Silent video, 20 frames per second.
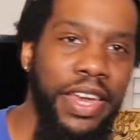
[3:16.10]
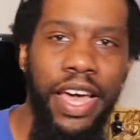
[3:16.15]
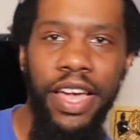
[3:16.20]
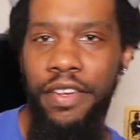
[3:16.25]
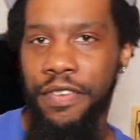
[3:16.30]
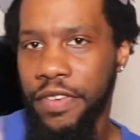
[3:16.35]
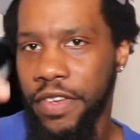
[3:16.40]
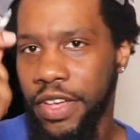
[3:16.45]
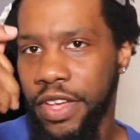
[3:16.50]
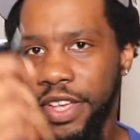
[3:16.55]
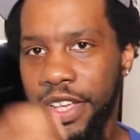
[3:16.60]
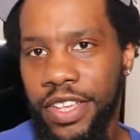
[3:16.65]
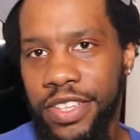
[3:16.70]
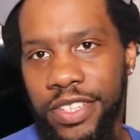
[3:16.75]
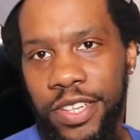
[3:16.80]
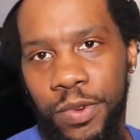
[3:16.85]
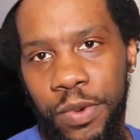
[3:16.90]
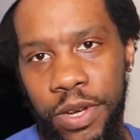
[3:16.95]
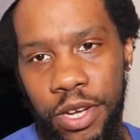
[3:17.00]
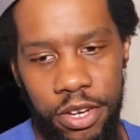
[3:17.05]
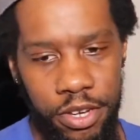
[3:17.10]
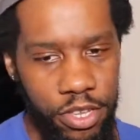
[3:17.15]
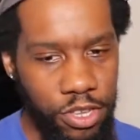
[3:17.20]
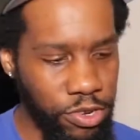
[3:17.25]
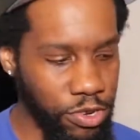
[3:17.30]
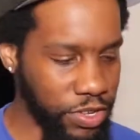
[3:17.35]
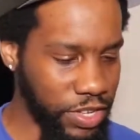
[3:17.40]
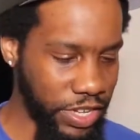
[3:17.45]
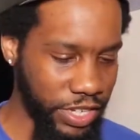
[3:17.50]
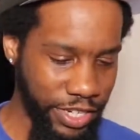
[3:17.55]
knife, so we're gonna
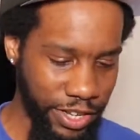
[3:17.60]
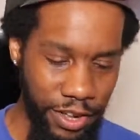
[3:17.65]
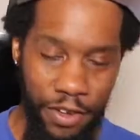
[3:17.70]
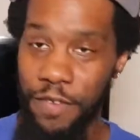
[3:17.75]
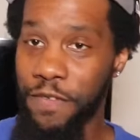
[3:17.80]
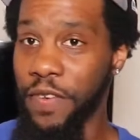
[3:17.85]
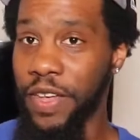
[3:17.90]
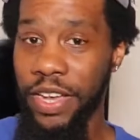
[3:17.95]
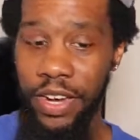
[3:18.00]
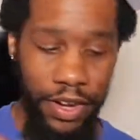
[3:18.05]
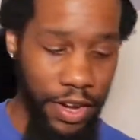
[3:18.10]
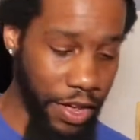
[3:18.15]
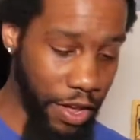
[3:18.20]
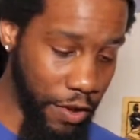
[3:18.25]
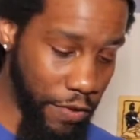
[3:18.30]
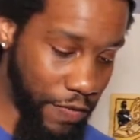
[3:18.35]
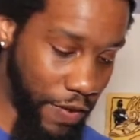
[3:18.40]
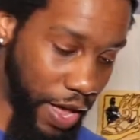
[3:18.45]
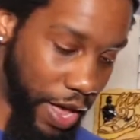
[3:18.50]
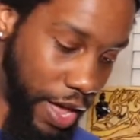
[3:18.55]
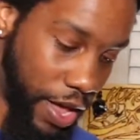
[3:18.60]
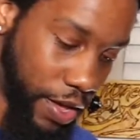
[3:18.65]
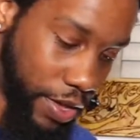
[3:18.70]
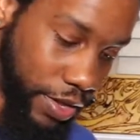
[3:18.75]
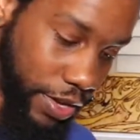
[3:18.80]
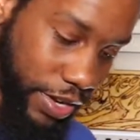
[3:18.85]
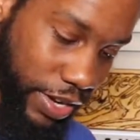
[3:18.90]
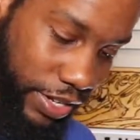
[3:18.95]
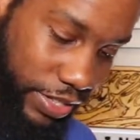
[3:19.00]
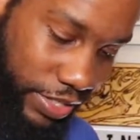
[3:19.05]
use this little fingernail file,
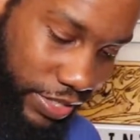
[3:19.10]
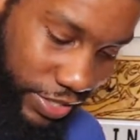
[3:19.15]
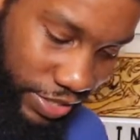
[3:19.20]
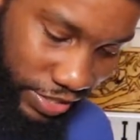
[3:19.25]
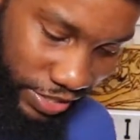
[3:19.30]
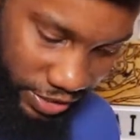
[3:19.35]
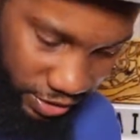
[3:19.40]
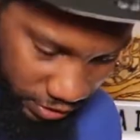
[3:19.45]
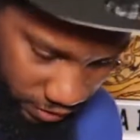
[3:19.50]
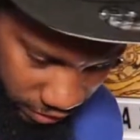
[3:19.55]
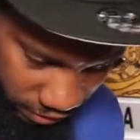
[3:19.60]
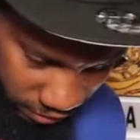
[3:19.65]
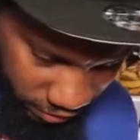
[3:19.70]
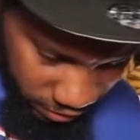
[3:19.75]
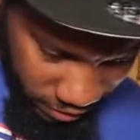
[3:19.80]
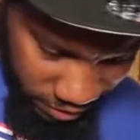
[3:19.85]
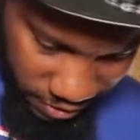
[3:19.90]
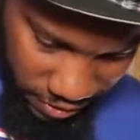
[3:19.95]
and let's just